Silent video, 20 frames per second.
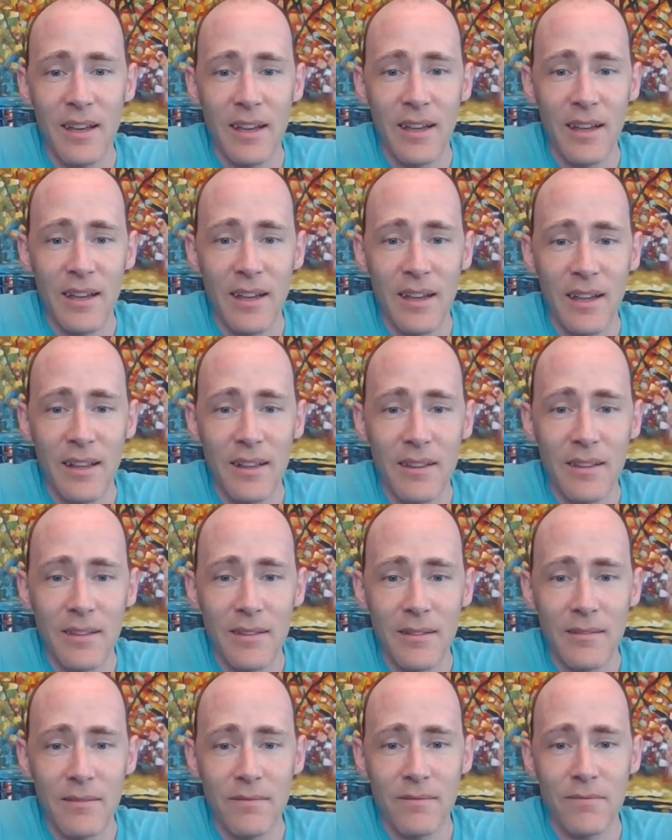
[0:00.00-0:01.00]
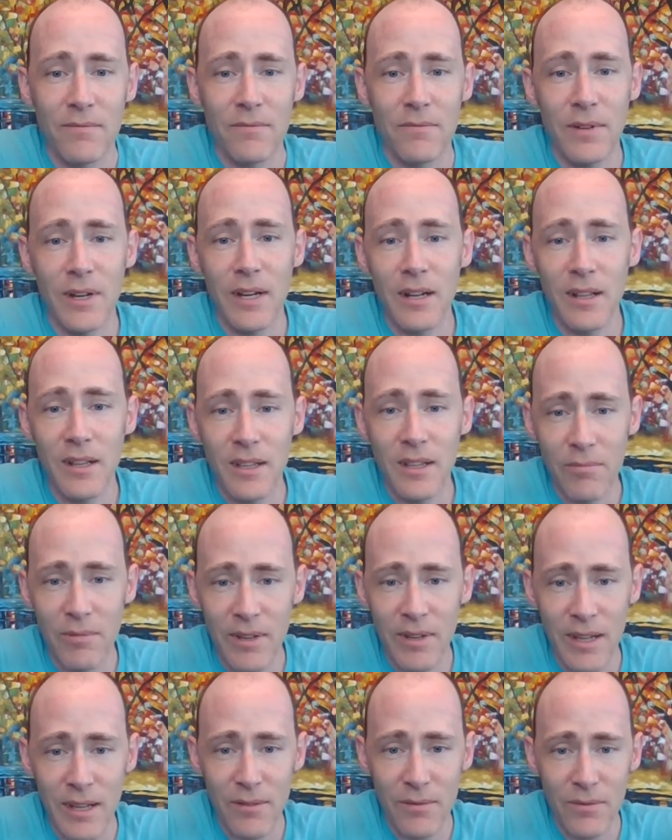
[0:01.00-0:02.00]
And finally,
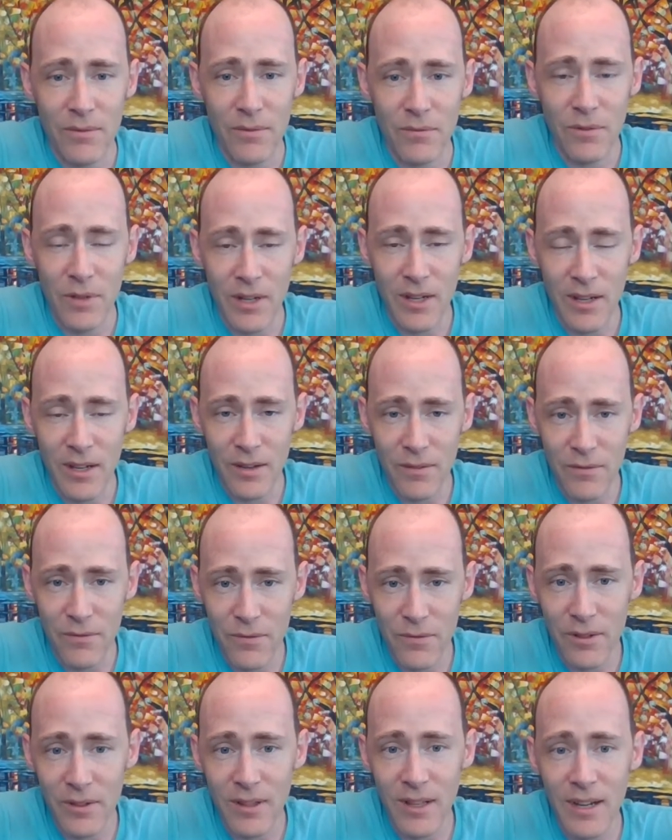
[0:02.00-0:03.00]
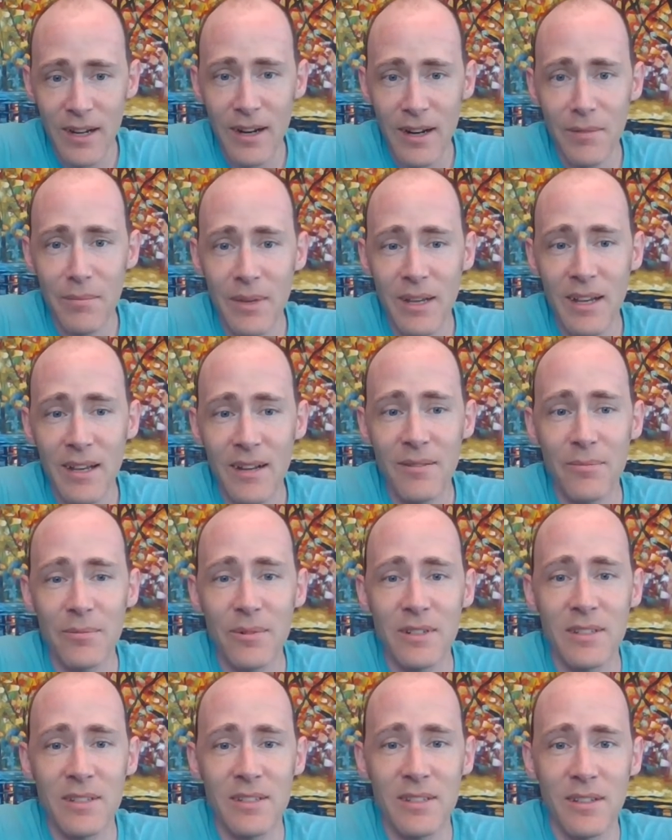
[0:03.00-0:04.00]
we have a full Ironman,
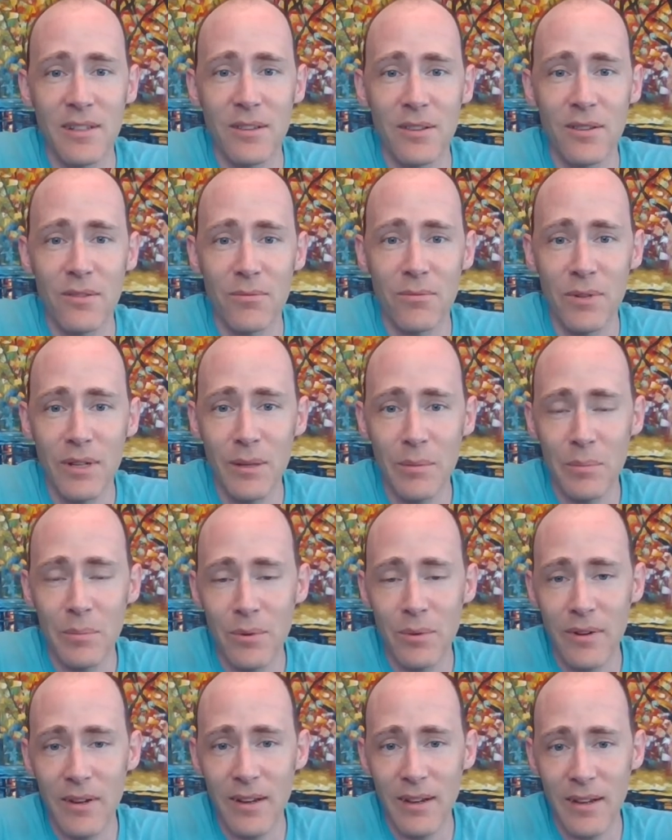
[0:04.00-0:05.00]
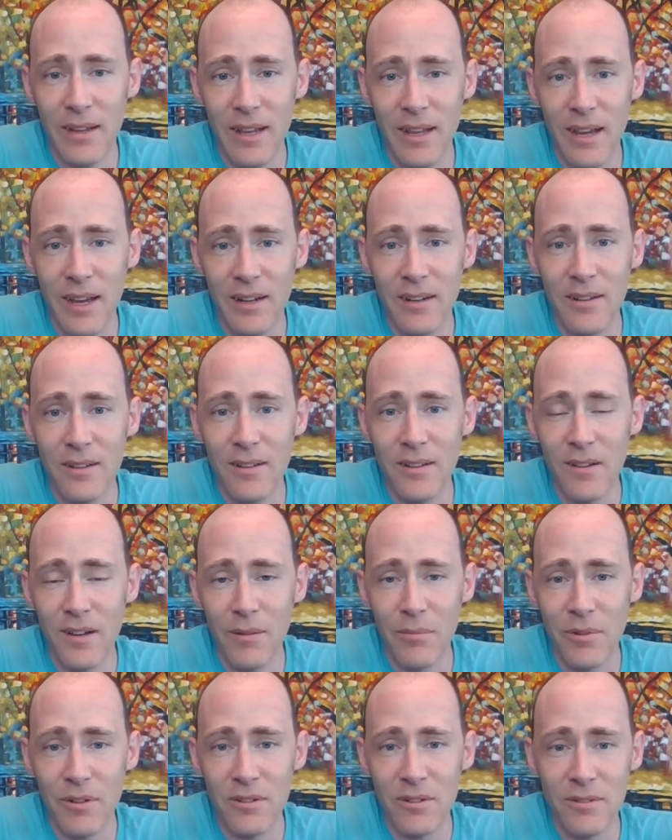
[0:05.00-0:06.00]
which is a 3.8
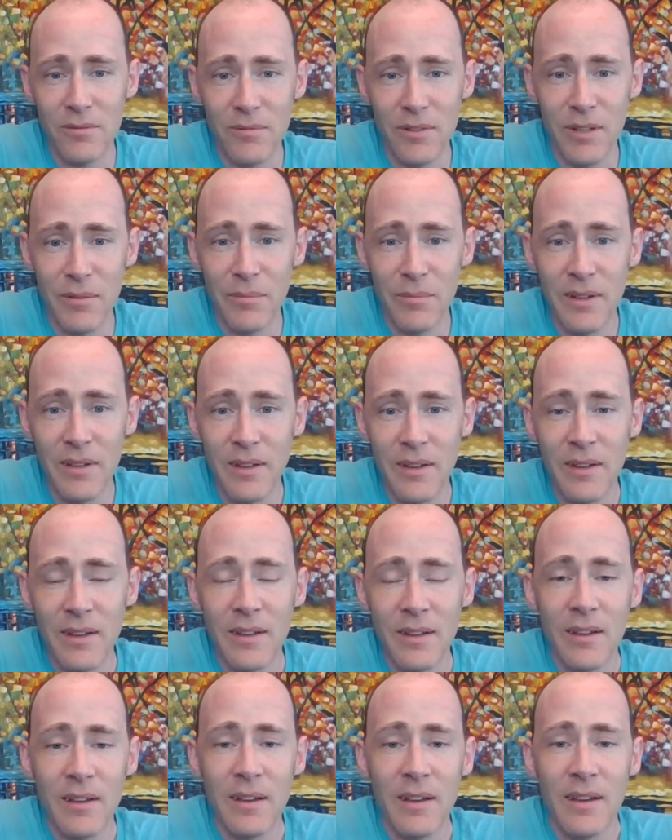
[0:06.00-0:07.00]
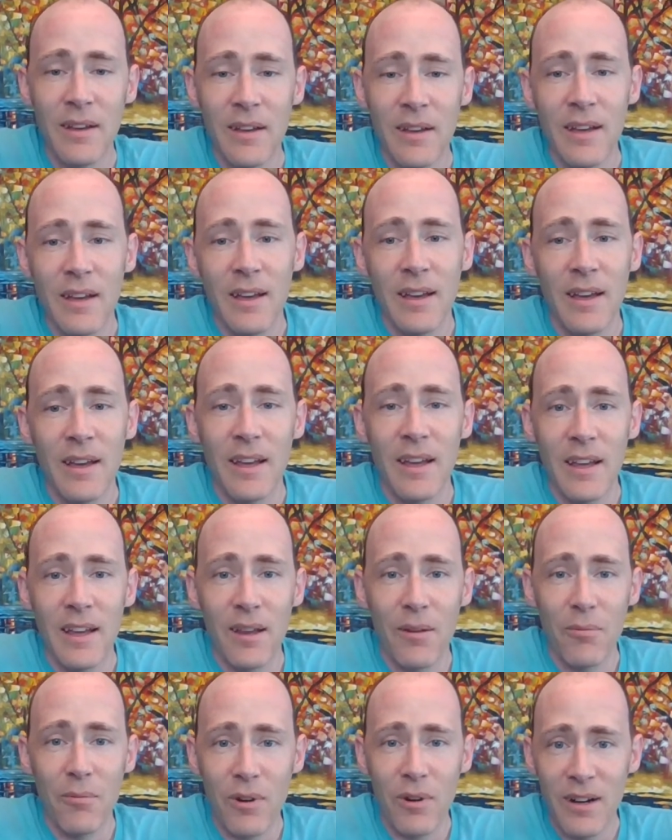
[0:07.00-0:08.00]
kilometer swim,
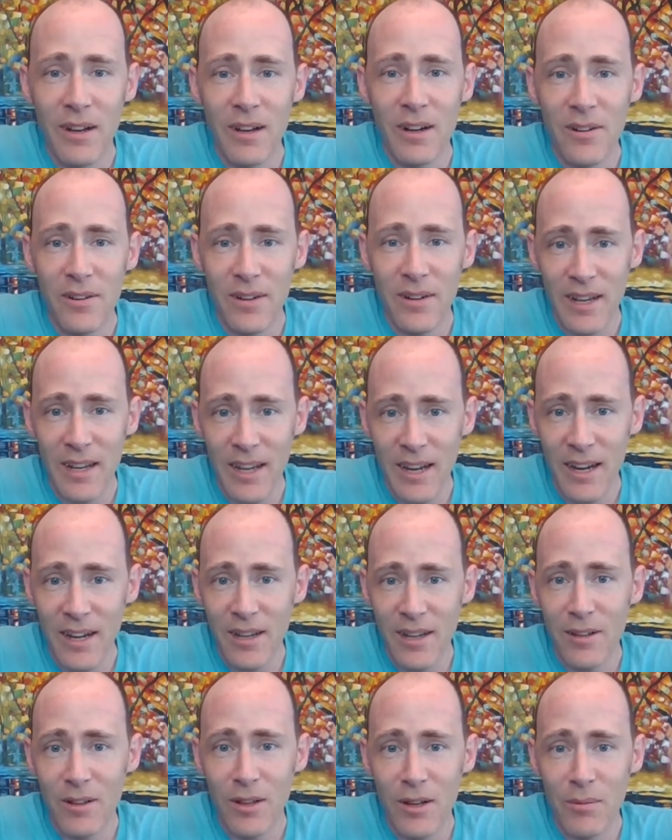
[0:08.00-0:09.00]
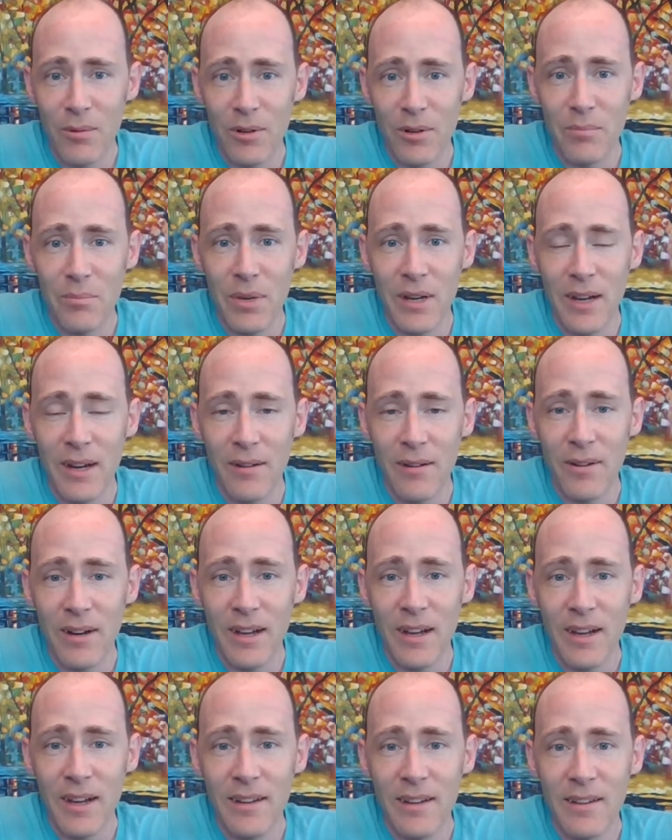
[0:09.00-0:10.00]
a 180 kilometer bike
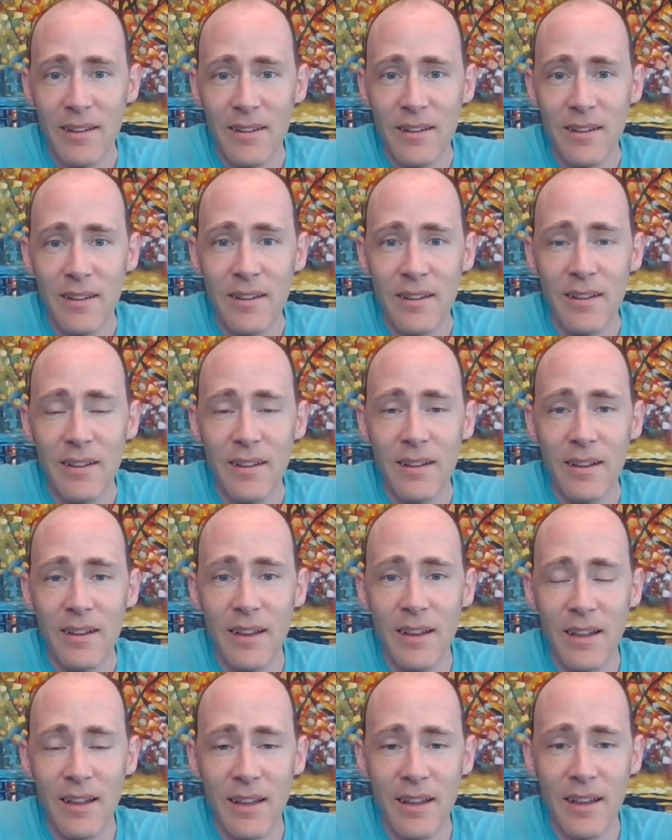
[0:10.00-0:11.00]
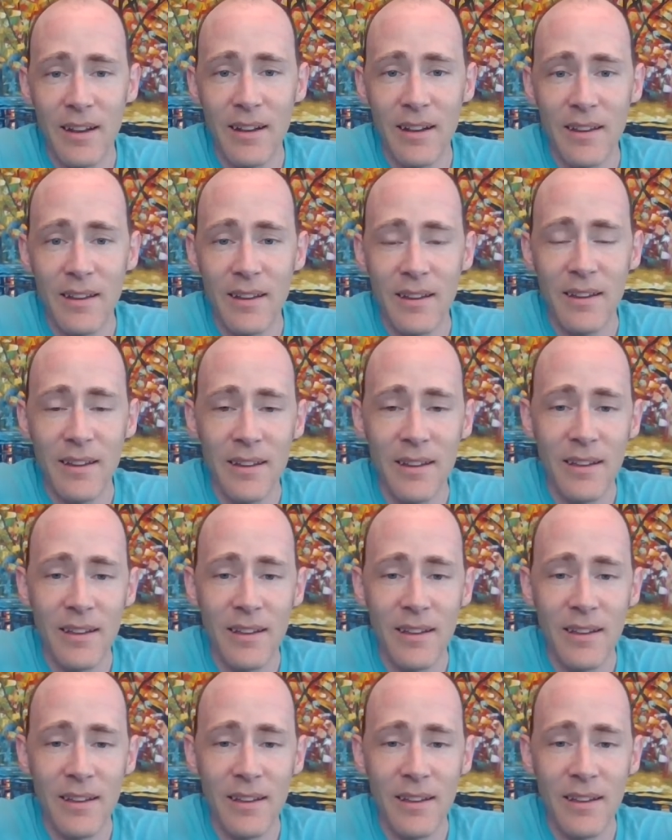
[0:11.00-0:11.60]
ride, and